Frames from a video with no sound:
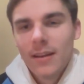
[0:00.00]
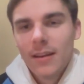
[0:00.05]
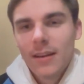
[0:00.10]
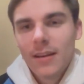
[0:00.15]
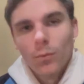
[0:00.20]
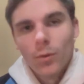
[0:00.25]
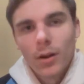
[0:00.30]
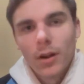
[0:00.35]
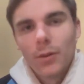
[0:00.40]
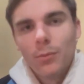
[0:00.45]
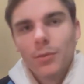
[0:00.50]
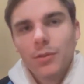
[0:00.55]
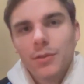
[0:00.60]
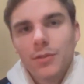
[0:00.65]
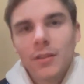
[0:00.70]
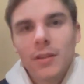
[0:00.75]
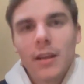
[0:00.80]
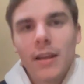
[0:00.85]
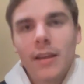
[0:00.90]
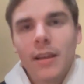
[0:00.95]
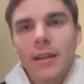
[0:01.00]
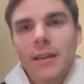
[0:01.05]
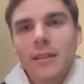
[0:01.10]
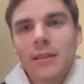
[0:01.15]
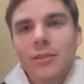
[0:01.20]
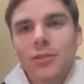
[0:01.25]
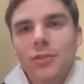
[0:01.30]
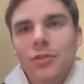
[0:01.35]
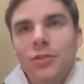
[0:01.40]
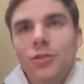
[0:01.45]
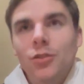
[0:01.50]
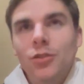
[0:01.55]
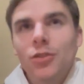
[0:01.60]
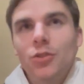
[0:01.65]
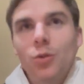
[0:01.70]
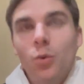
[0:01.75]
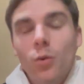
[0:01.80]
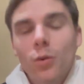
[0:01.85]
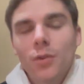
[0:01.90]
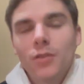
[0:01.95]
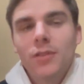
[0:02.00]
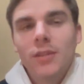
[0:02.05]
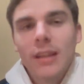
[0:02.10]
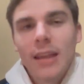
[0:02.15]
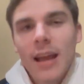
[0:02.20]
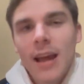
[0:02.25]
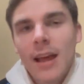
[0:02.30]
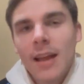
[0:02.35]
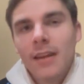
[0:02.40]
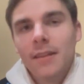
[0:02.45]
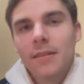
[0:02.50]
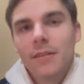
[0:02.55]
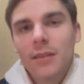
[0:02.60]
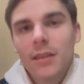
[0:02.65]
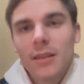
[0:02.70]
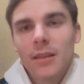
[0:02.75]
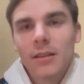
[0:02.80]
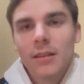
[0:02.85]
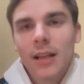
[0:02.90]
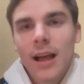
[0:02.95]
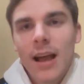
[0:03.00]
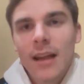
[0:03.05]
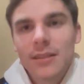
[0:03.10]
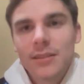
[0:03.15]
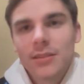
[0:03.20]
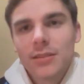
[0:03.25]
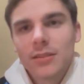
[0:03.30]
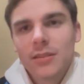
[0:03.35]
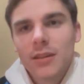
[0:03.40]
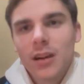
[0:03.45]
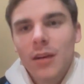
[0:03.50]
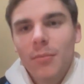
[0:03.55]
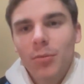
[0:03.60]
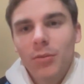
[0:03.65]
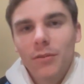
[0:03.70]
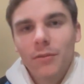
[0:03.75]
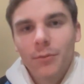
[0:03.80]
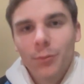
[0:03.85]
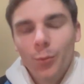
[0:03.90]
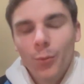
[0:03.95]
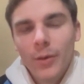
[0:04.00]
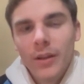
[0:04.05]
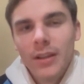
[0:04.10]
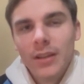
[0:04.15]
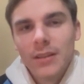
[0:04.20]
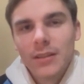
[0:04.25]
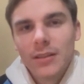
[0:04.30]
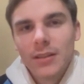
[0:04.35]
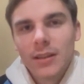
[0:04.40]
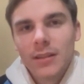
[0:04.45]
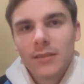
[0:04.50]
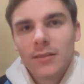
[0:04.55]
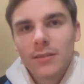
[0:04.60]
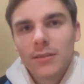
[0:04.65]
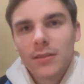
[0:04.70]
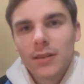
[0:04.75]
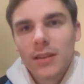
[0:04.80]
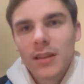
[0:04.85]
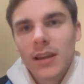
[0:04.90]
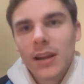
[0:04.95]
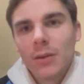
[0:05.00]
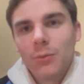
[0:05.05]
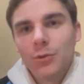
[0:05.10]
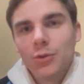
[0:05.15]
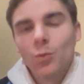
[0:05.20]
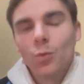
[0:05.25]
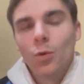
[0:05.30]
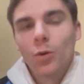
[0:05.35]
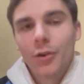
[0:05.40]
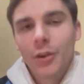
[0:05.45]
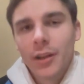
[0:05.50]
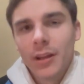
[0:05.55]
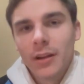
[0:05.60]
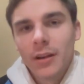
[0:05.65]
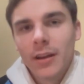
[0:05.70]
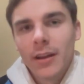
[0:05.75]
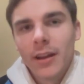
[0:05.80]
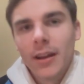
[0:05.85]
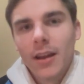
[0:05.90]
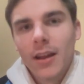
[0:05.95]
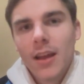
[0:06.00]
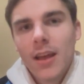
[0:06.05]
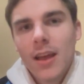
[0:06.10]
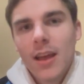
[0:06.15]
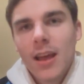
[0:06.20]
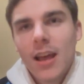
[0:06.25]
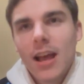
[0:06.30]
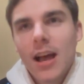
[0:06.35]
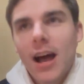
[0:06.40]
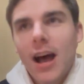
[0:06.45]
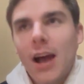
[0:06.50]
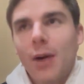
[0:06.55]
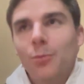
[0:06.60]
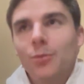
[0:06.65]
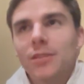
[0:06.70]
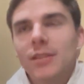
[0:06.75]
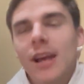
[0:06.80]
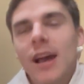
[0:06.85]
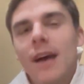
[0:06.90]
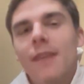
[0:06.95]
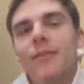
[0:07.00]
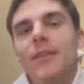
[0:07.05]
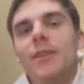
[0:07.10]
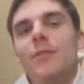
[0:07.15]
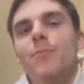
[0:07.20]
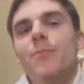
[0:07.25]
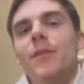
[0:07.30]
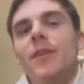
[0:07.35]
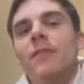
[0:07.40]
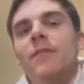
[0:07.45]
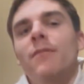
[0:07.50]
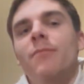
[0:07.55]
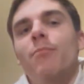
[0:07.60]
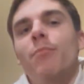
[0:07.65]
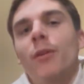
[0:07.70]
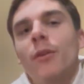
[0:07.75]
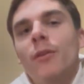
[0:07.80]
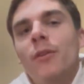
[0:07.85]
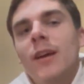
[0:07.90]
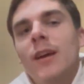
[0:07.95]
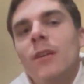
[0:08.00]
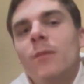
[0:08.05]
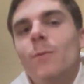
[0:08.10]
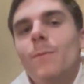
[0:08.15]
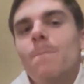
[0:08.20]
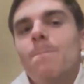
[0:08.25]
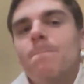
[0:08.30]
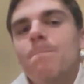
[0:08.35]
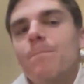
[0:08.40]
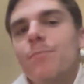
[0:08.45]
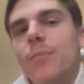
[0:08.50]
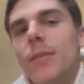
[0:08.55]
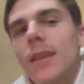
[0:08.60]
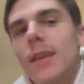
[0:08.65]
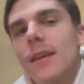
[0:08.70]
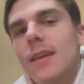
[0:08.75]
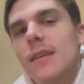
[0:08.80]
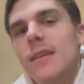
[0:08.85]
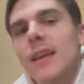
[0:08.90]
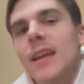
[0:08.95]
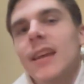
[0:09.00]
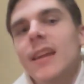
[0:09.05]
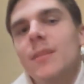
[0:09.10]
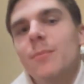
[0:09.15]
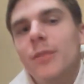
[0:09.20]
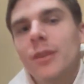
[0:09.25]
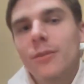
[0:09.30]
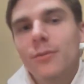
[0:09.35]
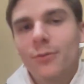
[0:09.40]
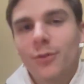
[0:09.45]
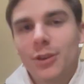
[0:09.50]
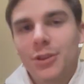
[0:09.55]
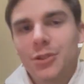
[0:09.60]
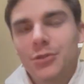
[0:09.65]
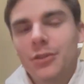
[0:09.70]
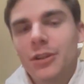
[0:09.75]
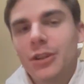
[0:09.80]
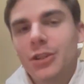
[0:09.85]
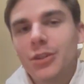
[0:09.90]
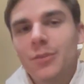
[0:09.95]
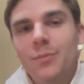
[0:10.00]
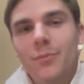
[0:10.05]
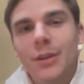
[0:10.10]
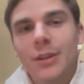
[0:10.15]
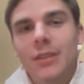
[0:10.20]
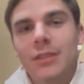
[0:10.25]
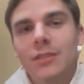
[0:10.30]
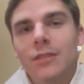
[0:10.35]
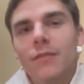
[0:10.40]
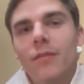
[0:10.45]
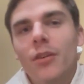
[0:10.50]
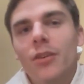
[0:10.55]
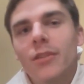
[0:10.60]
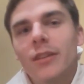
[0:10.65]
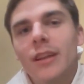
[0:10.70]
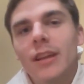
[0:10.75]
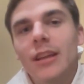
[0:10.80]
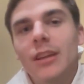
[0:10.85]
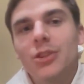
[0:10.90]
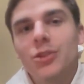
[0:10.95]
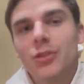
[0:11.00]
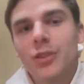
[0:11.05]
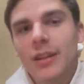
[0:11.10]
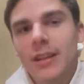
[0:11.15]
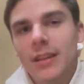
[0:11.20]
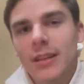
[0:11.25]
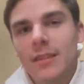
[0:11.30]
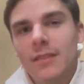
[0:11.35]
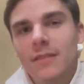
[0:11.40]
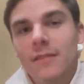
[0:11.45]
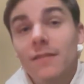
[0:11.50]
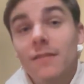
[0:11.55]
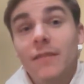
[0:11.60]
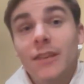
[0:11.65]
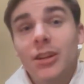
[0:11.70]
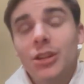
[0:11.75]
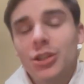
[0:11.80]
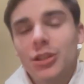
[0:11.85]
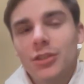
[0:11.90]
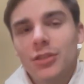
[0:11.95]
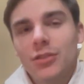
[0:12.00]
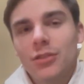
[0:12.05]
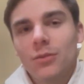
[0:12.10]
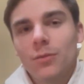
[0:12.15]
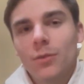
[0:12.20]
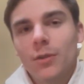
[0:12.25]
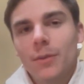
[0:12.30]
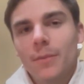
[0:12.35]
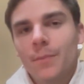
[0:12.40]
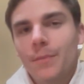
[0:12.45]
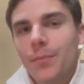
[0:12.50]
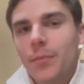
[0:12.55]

What I will say is, towards the end, the last couple of weekends that I was working on it, I was having a bit of burnout and a bit of frustration because of all the intricate finishes there were.